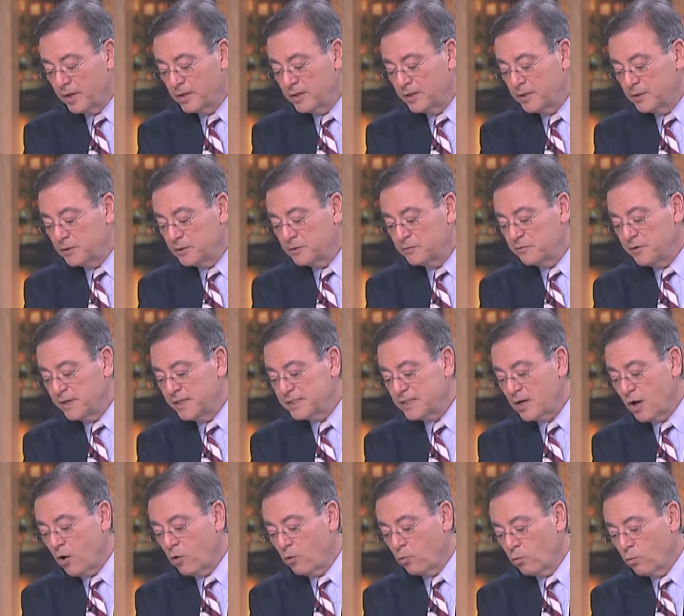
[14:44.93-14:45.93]
leaders face
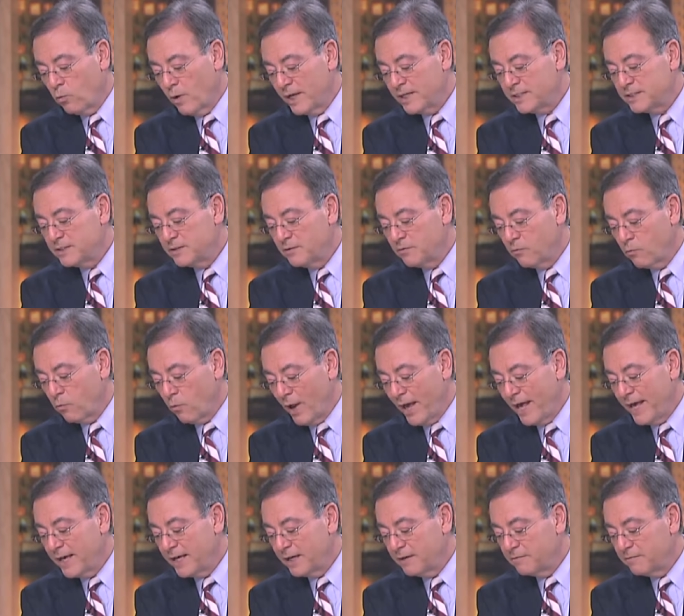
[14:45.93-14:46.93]
arrest of
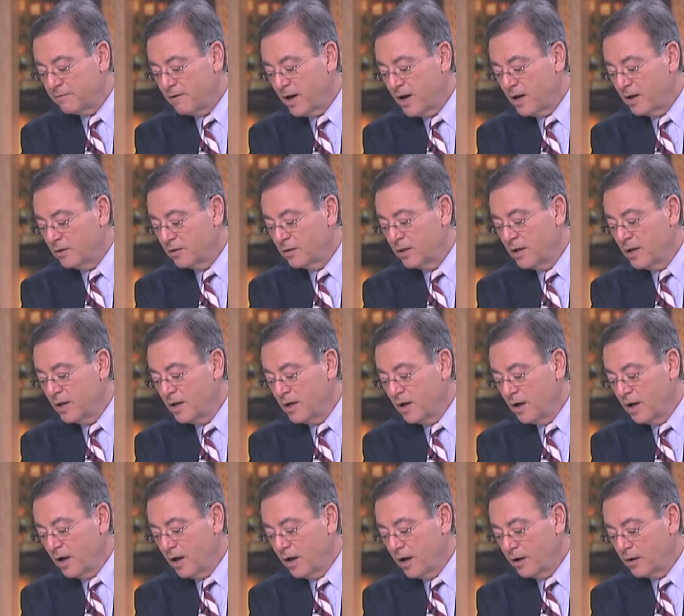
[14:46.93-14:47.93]
rank and file
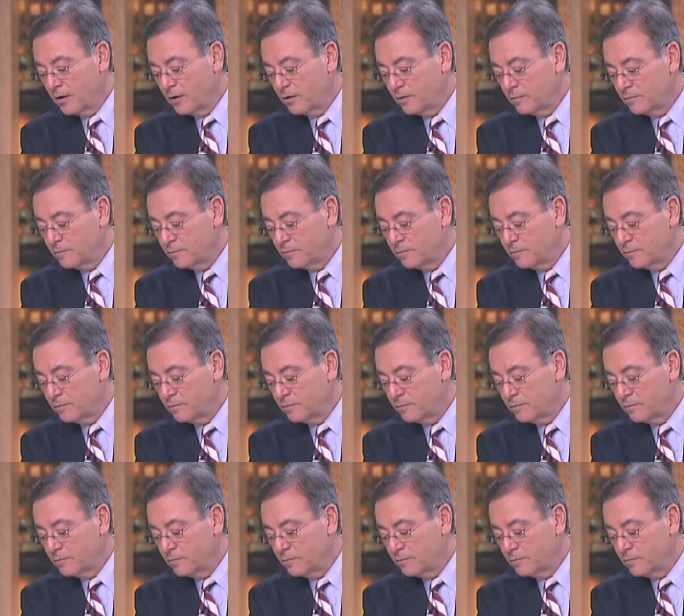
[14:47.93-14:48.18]
uh,